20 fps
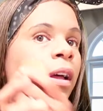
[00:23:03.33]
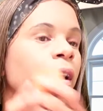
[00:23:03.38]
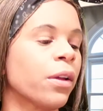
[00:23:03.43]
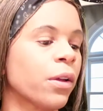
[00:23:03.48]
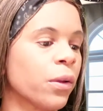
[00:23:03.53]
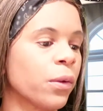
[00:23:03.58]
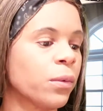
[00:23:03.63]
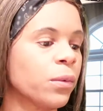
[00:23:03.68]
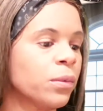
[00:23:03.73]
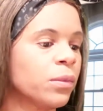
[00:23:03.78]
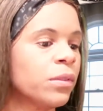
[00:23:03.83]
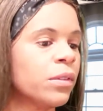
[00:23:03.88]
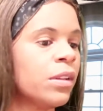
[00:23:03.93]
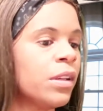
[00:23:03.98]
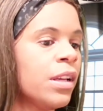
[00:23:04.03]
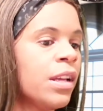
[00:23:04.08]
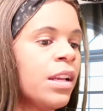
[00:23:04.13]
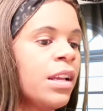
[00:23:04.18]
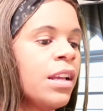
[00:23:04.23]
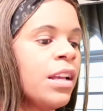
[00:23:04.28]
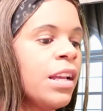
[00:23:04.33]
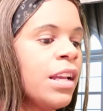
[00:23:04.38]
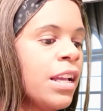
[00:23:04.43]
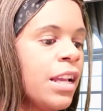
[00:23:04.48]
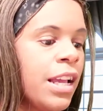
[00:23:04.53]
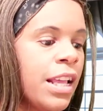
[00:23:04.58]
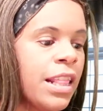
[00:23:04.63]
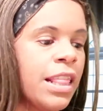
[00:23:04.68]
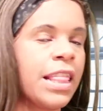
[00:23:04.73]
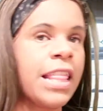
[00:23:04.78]
Uh-oh.
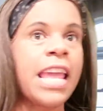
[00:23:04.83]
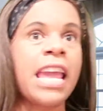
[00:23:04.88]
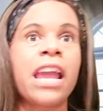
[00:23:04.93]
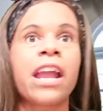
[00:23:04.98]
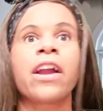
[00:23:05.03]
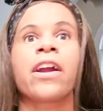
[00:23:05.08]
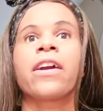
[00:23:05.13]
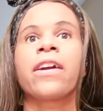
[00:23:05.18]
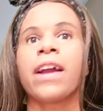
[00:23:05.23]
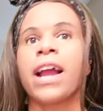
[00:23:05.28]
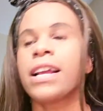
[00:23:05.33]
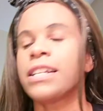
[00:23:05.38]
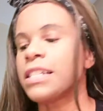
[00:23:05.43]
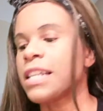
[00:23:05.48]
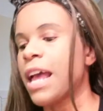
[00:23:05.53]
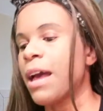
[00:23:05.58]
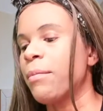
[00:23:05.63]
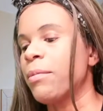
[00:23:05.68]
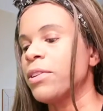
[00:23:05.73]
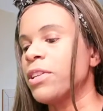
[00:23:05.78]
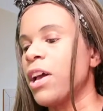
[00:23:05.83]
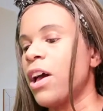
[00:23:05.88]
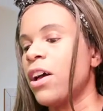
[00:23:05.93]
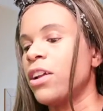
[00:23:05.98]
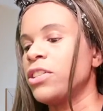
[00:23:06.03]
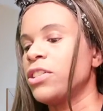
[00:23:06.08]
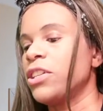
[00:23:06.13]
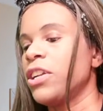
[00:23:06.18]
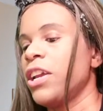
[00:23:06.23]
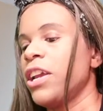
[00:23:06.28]
There, I
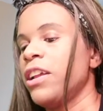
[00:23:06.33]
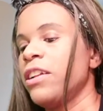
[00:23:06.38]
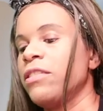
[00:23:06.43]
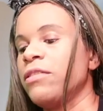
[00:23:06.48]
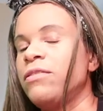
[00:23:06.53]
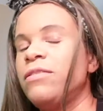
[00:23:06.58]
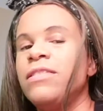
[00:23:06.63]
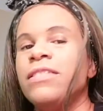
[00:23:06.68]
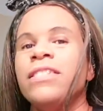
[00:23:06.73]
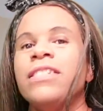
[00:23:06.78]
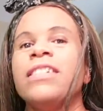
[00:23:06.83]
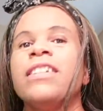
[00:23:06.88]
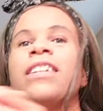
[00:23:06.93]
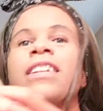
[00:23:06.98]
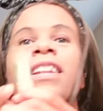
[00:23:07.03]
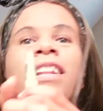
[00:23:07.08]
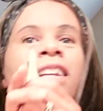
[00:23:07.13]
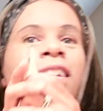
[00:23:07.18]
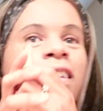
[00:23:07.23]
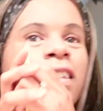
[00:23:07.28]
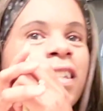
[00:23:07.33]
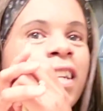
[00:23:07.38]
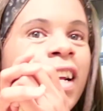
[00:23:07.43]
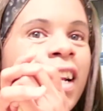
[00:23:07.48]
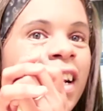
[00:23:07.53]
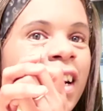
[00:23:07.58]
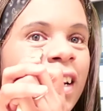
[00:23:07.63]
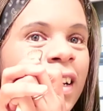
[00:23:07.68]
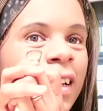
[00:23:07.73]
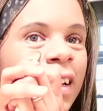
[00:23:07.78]
sabotaged it. Let's
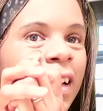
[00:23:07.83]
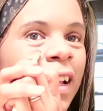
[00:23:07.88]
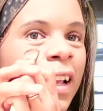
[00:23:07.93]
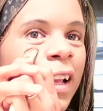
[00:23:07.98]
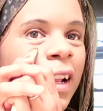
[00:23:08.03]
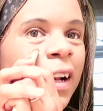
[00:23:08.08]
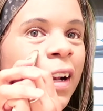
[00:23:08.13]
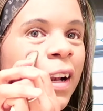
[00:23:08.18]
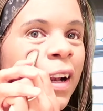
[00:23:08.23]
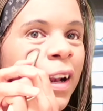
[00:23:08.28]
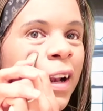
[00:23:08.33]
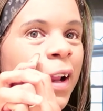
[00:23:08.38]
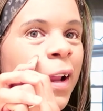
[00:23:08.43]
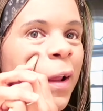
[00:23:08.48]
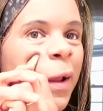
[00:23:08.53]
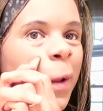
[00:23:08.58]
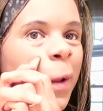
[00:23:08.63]
try this again.